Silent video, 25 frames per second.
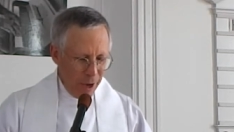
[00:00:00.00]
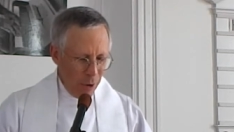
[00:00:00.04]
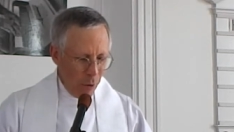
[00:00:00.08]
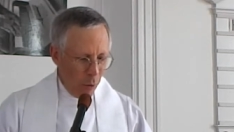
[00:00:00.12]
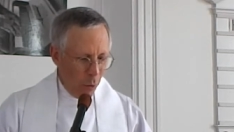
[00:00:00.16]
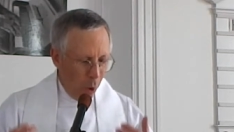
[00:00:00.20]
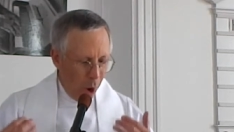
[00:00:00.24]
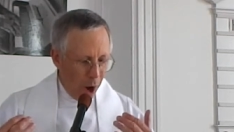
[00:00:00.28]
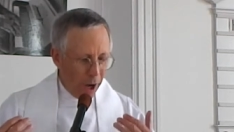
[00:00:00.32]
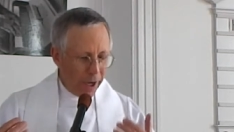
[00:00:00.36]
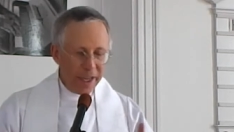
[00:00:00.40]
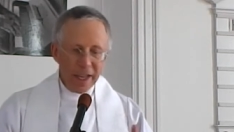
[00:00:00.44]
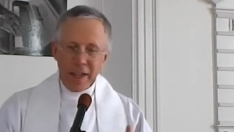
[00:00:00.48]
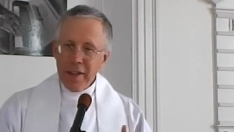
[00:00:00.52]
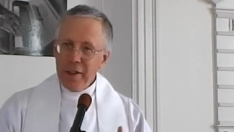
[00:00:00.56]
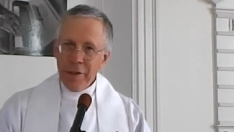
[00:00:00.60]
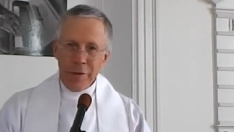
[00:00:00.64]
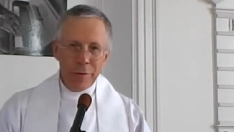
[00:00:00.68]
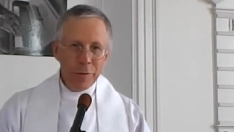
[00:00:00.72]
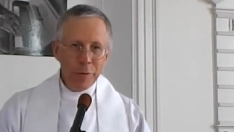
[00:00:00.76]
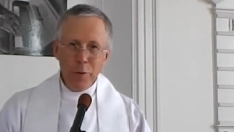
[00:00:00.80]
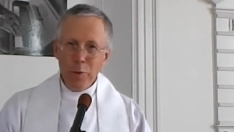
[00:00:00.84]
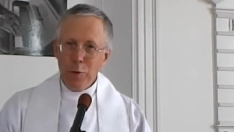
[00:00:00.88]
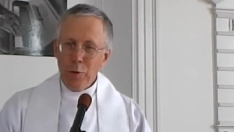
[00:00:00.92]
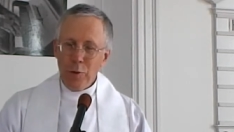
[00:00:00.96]
walking
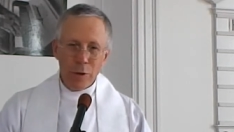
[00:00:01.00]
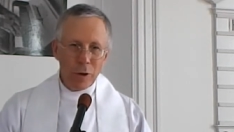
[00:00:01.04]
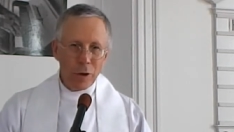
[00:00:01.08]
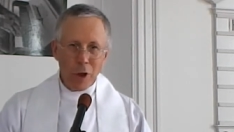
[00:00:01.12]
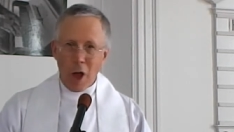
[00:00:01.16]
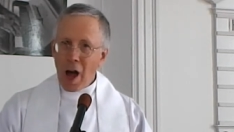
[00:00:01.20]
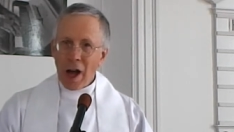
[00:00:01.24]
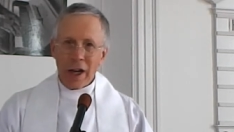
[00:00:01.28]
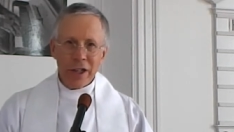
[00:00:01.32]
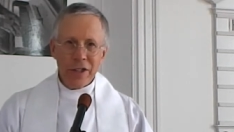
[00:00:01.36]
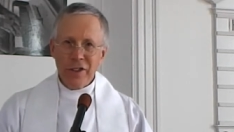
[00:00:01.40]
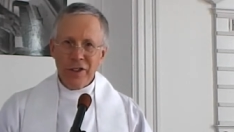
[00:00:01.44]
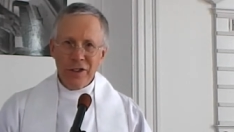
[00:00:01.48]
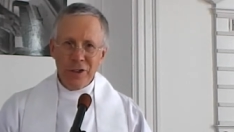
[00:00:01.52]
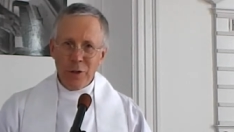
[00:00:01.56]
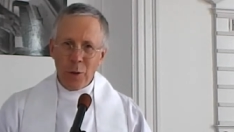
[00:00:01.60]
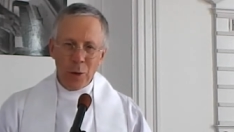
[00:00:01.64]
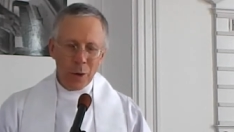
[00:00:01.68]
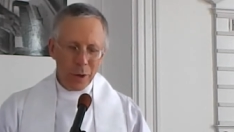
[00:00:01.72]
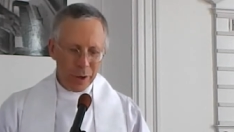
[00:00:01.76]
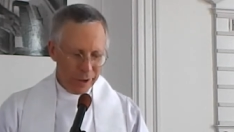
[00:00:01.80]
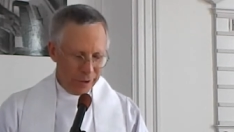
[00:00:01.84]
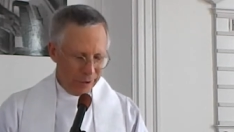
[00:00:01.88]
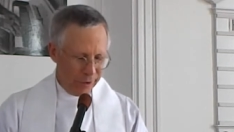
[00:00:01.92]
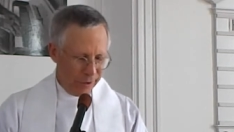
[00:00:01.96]
through locked
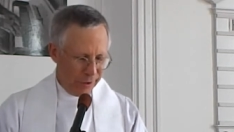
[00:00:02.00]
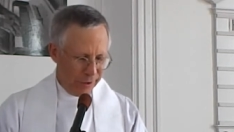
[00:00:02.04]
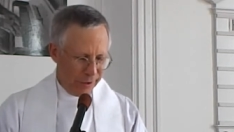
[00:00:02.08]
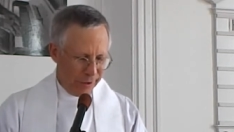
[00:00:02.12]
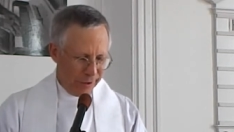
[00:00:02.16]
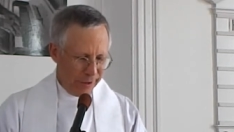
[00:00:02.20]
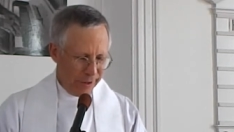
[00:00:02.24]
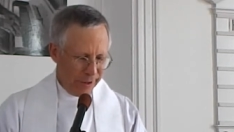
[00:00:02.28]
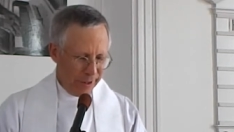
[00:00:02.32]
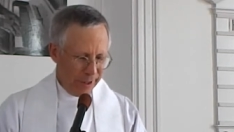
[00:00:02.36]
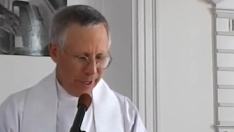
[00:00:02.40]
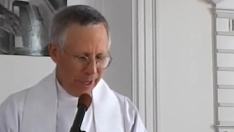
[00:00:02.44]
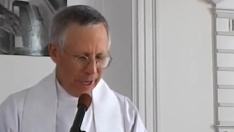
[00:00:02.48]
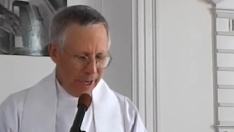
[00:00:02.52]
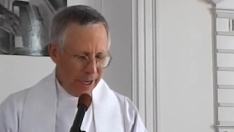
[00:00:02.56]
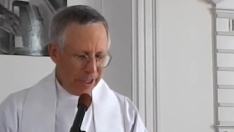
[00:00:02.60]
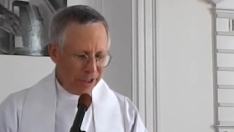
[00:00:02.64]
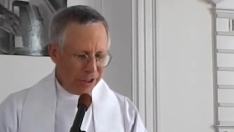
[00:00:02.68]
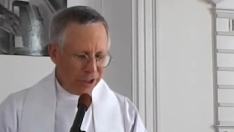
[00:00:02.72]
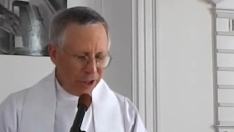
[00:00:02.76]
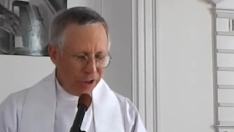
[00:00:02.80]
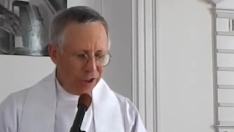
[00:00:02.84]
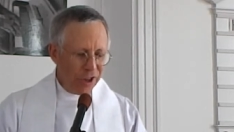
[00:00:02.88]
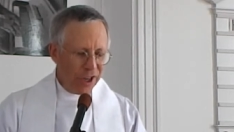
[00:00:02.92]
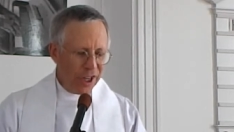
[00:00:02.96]
doors,
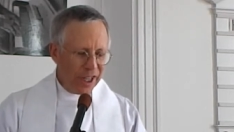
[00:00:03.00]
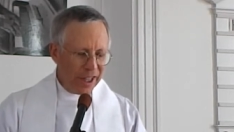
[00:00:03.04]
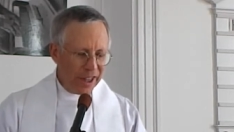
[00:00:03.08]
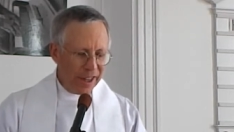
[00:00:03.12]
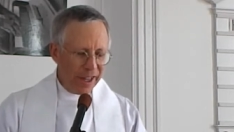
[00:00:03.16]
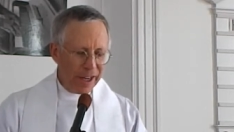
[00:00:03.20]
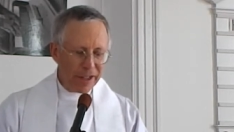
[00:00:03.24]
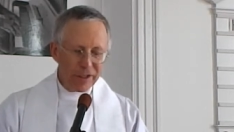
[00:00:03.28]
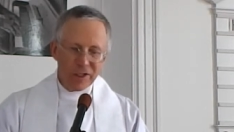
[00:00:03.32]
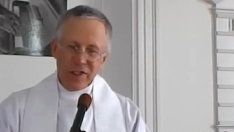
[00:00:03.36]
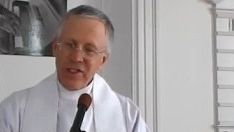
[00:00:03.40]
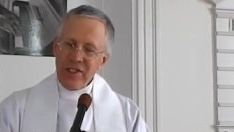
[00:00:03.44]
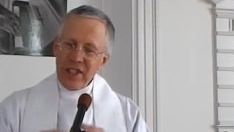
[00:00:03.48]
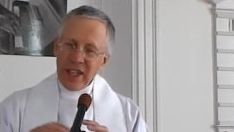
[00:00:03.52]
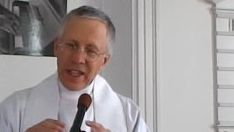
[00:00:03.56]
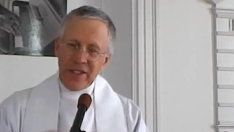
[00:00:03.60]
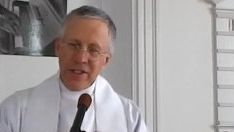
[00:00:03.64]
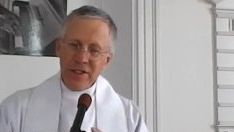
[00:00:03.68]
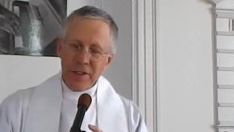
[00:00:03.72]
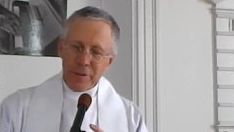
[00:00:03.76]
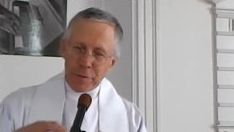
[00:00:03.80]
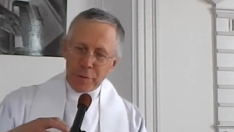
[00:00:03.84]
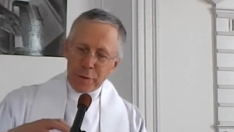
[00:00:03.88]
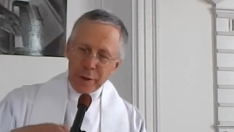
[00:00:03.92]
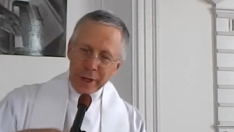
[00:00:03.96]
turning their
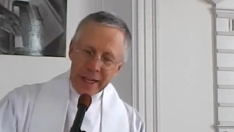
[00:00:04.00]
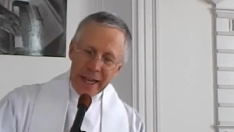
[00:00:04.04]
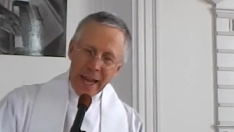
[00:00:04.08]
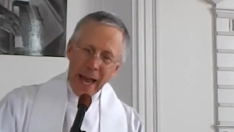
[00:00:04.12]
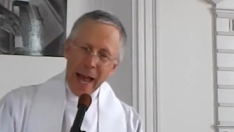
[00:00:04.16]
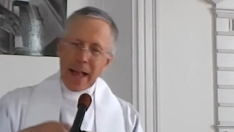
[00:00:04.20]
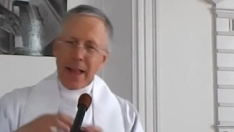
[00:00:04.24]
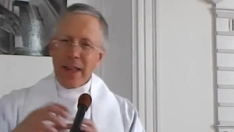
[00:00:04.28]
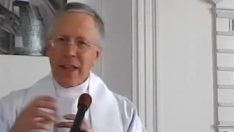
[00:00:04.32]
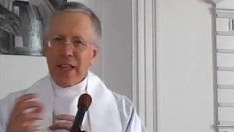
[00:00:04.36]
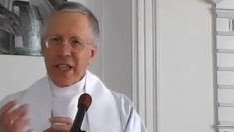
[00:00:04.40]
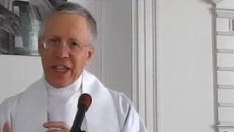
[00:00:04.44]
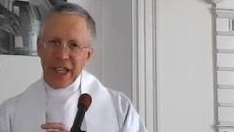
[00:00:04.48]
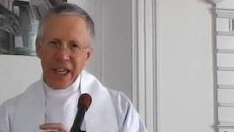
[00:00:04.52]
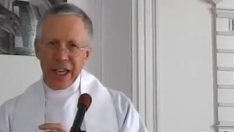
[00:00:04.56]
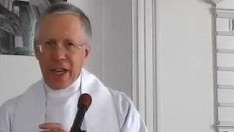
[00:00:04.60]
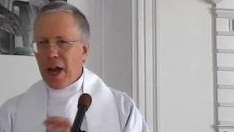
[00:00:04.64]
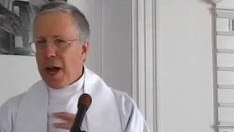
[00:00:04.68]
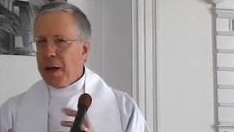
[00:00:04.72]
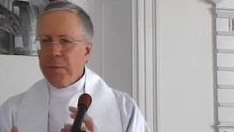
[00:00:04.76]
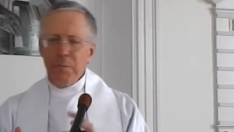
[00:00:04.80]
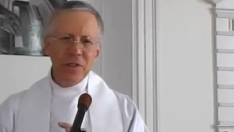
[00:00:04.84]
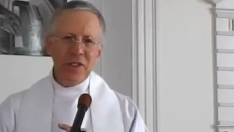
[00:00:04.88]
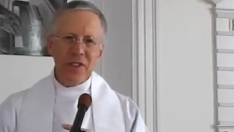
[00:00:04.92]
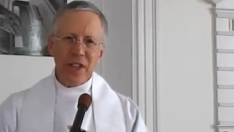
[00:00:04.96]
sense of reality
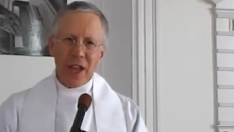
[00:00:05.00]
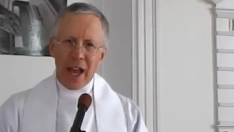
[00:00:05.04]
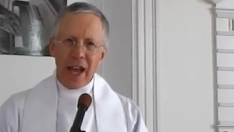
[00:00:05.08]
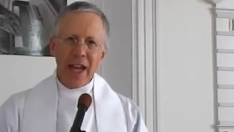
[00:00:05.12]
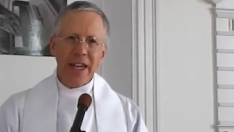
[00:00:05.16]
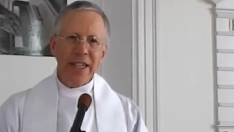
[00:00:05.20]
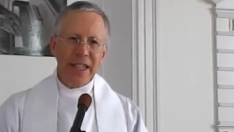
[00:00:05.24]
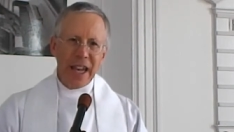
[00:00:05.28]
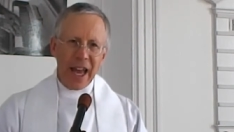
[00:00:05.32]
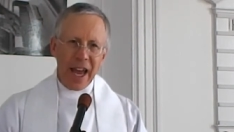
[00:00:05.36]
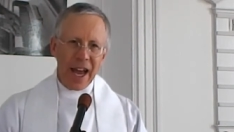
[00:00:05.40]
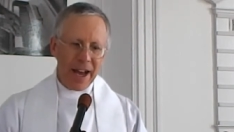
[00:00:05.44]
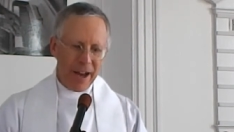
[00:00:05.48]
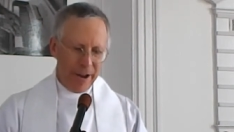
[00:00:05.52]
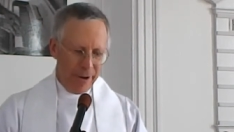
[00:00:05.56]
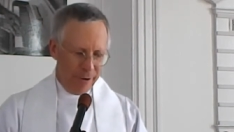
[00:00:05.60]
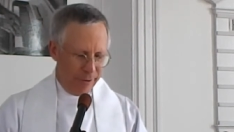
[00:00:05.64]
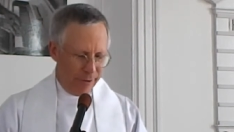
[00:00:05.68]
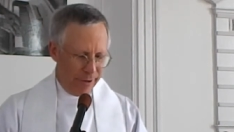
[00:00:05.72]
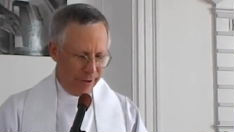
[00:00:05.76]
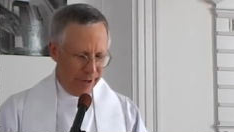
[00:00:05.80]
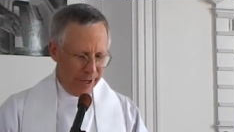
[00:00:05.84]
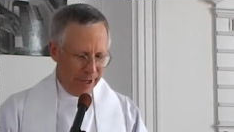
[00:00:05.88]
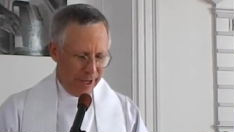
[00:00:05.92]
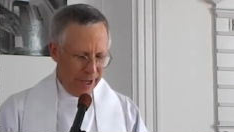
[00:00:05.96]
upside
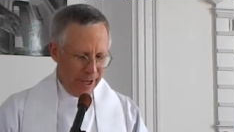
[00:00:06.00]
down